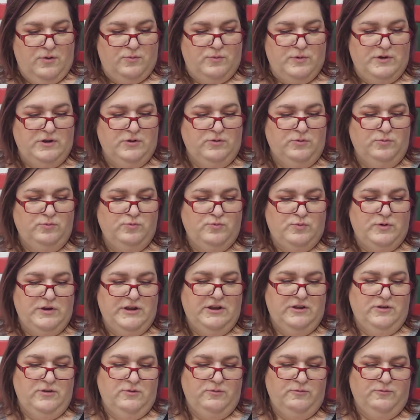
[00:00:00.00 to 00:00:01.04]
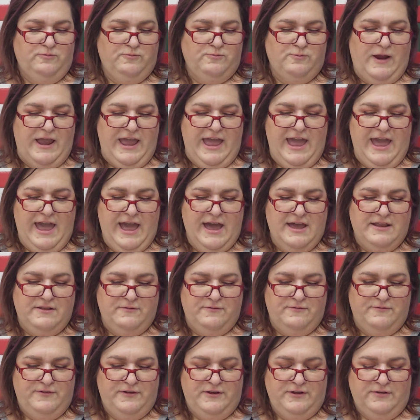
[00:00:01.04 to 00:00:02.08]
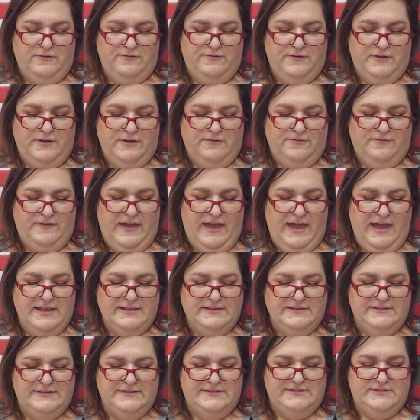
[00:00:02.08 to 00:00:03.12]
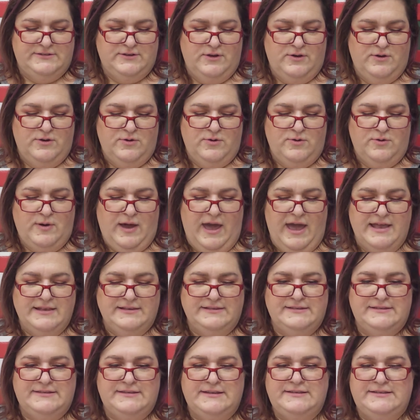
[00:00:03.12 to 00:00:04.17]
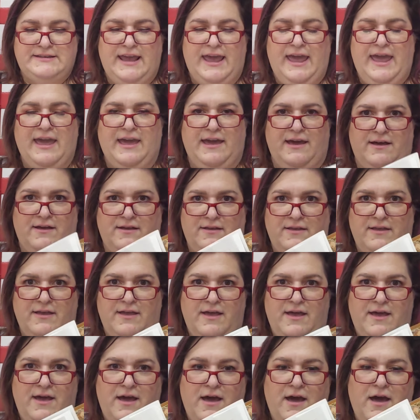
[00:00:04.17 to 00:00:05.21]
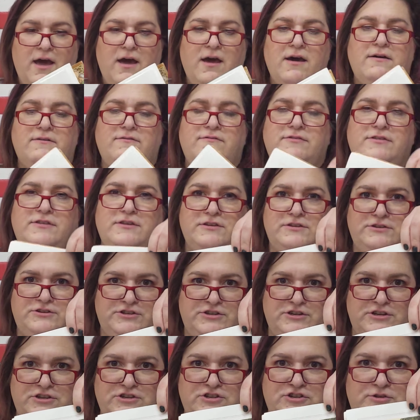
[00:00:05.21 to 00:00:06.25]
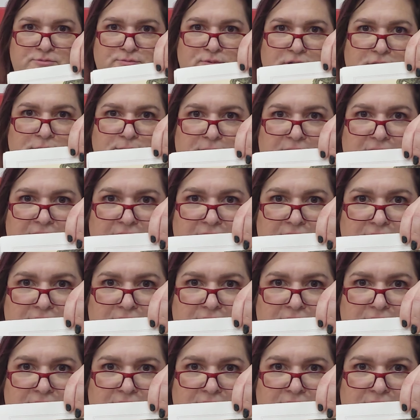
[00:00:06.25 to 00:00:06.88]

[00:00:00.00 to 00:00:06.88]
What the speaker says: Riddle, riddle, ran, fiddle, fiddle, fan. So ends the tale of the gingerbread man.